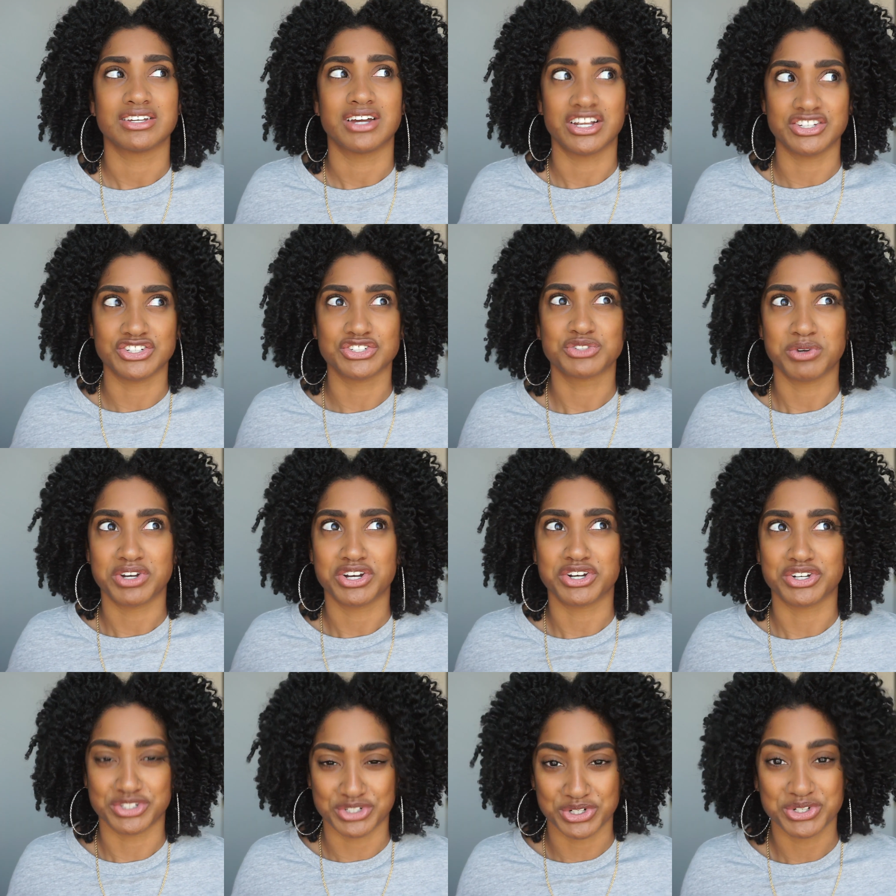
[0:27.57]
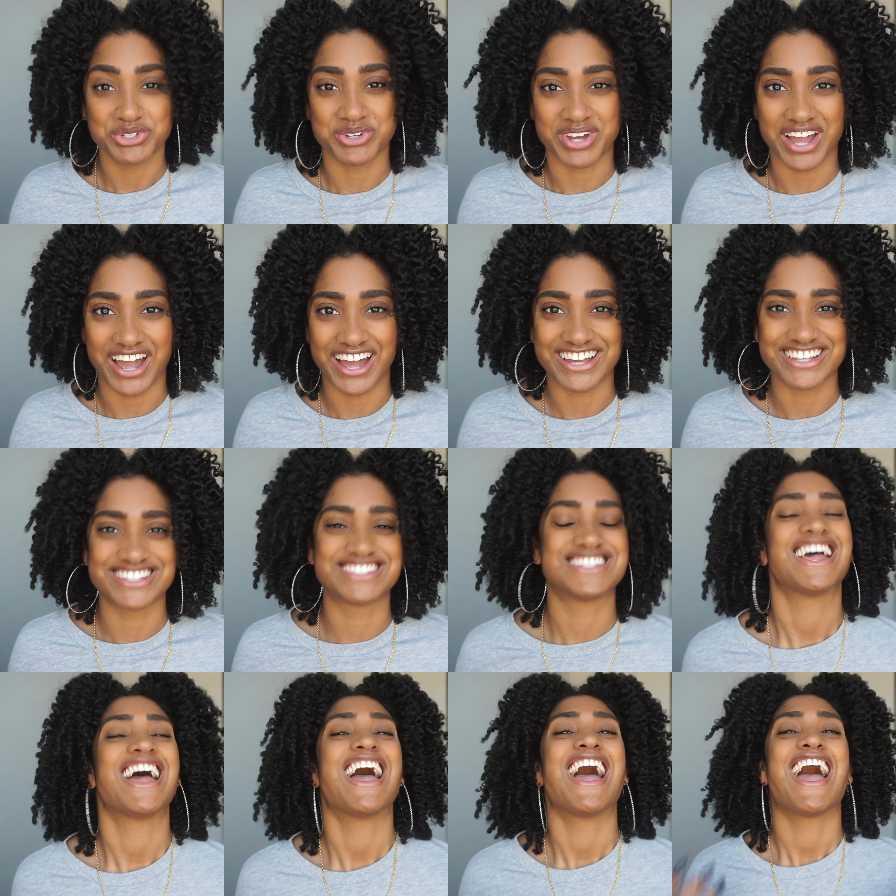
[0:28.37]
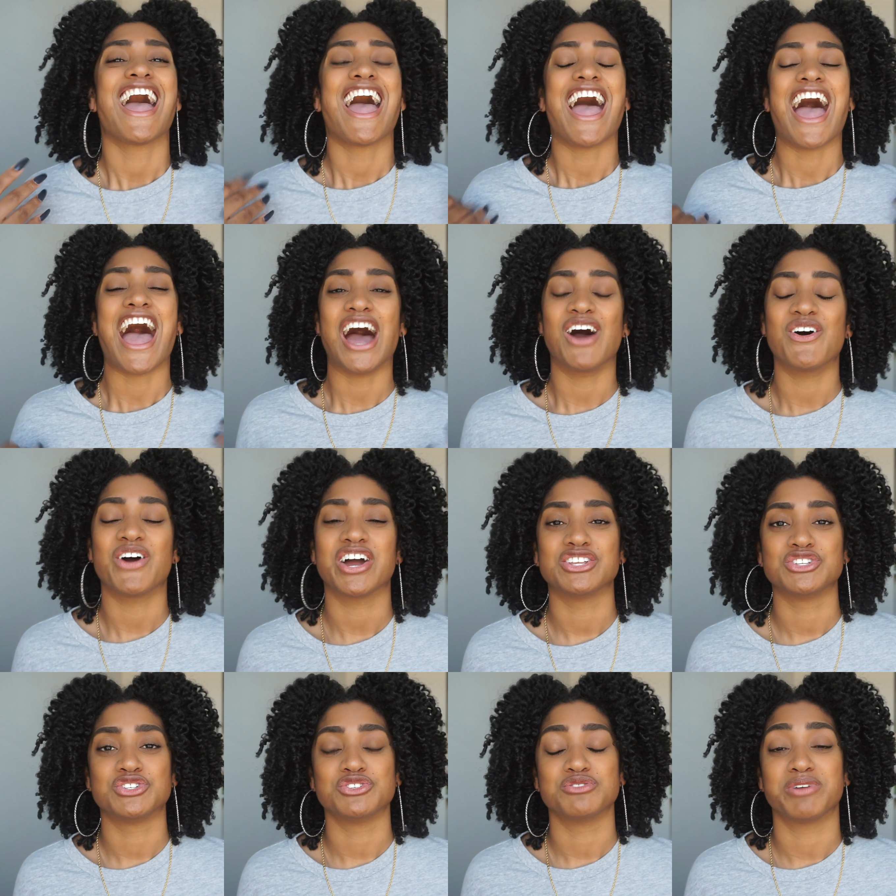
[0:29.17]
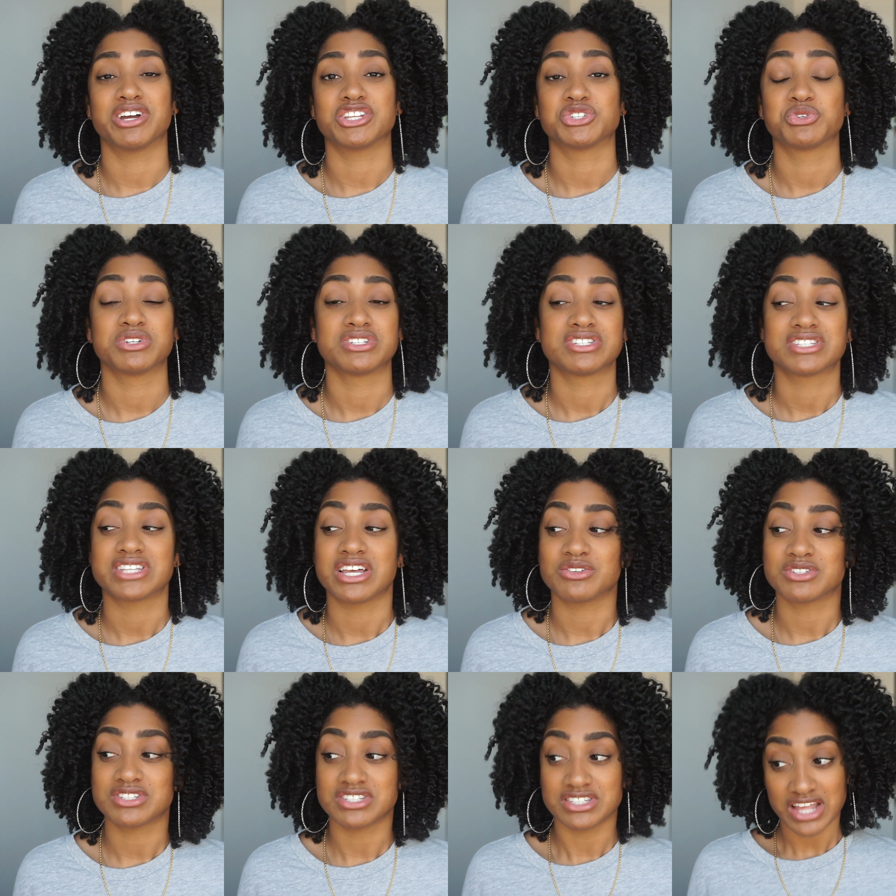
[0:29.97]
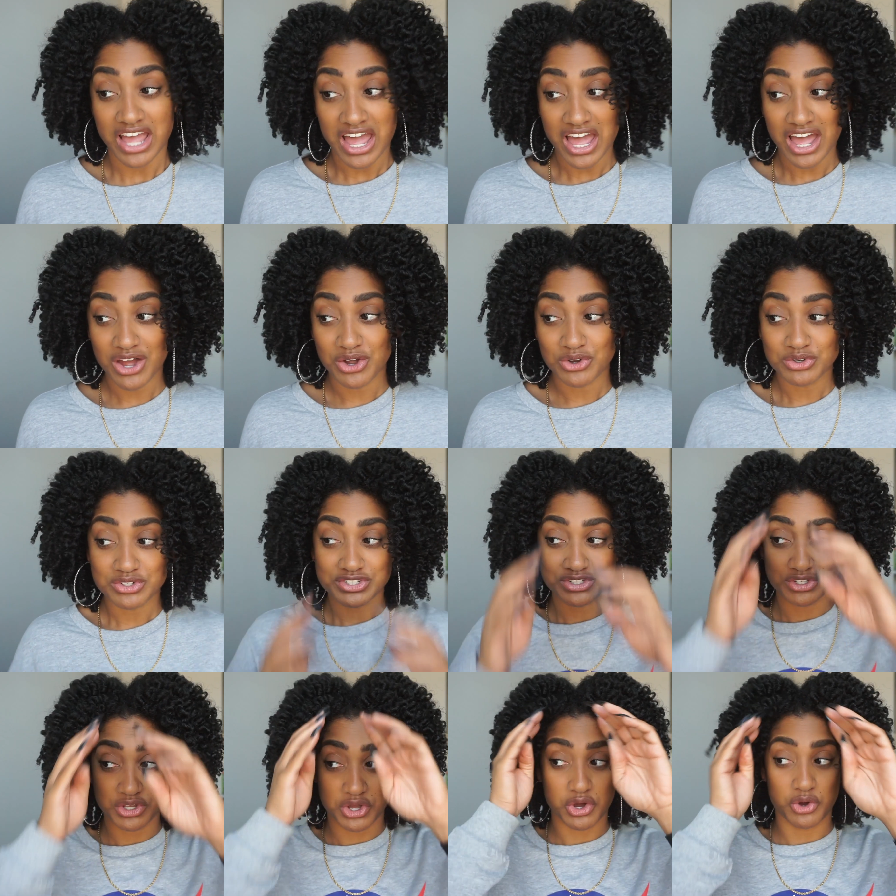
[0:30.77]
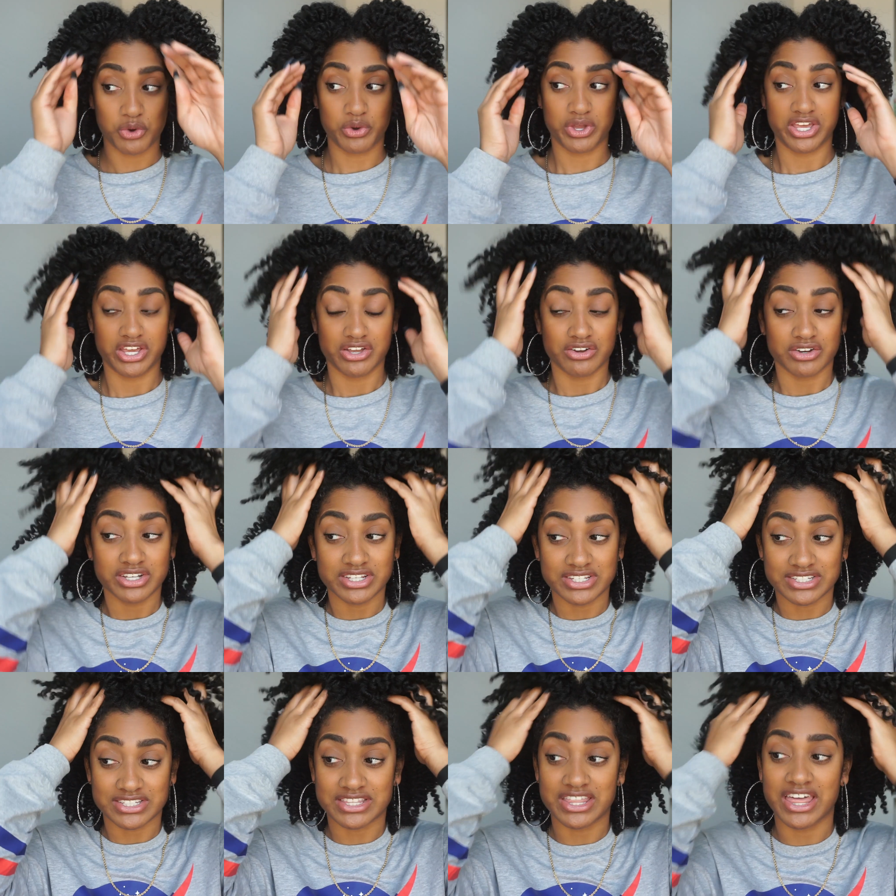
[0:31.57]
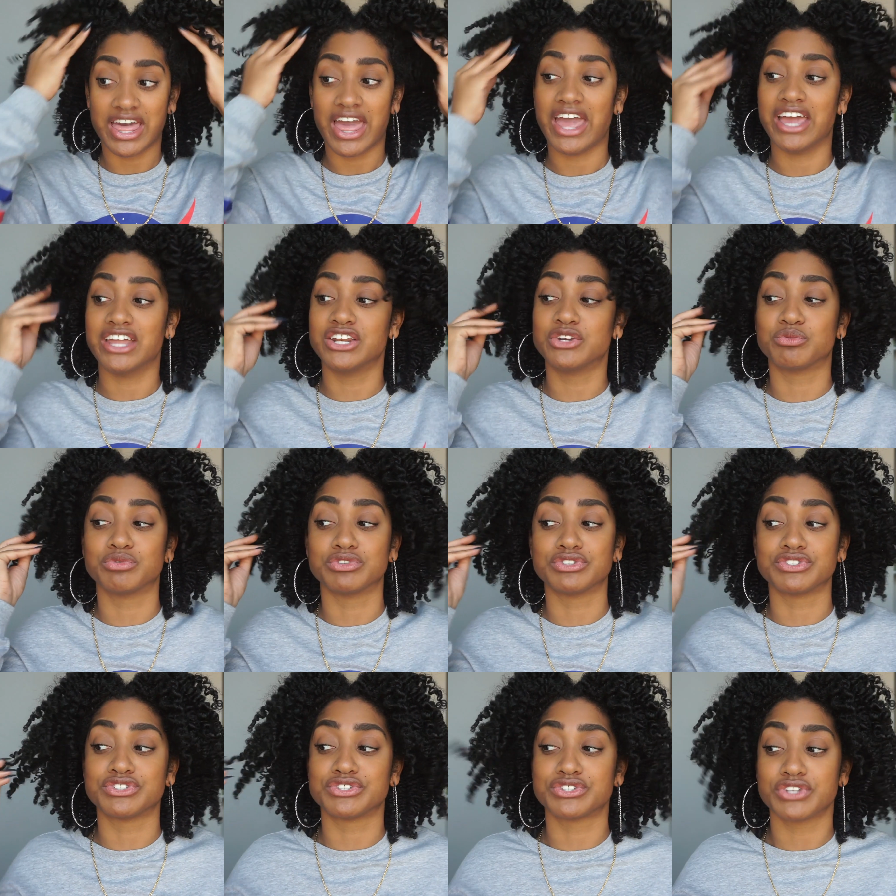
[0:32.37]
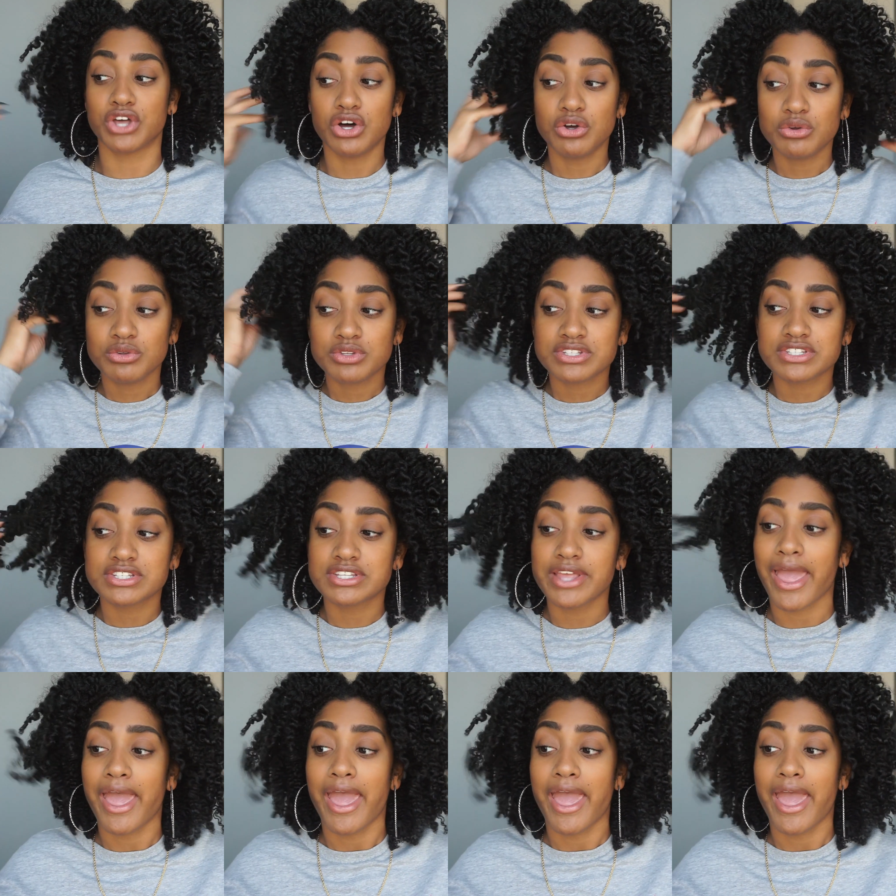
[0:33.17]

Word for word: I just wanted to show you guys how I do my twist outs now. So here is the end result.